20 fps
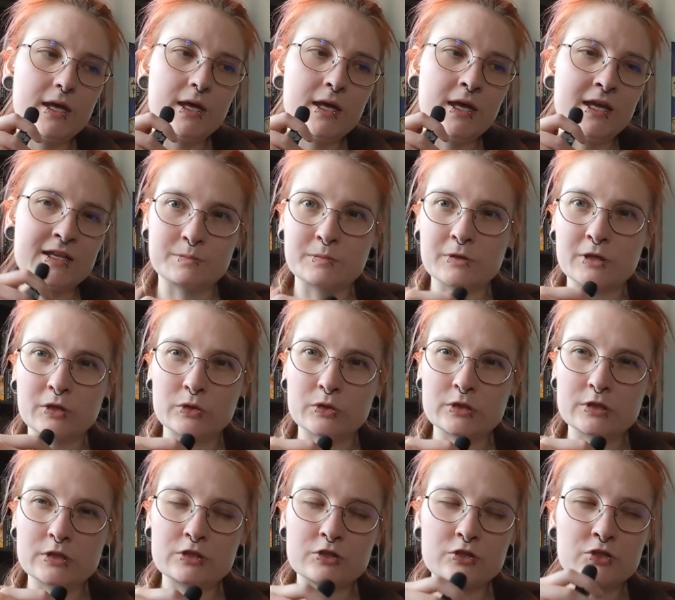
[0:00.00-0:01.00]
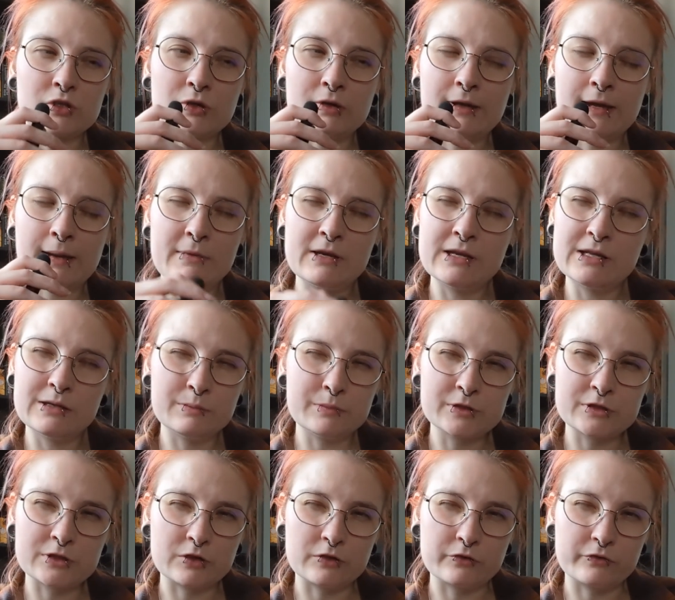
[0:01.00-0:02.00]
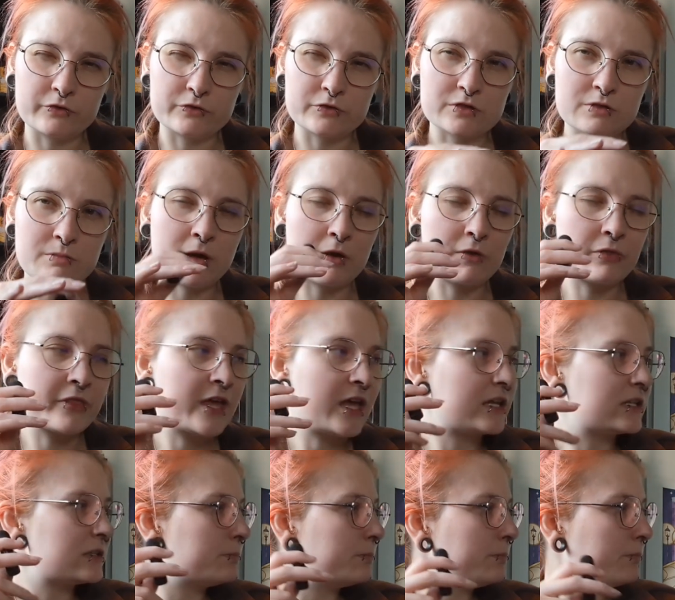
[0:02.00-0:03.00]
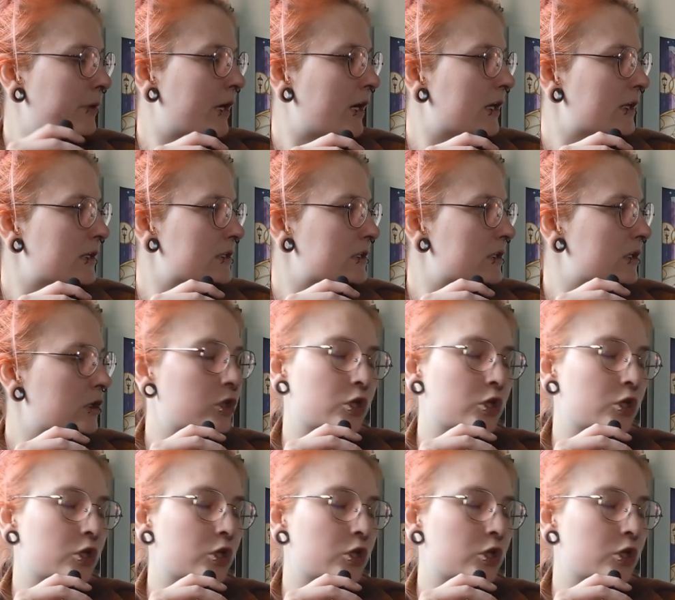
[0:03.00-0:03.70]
Has been good. So I'm a little bit confused about that. But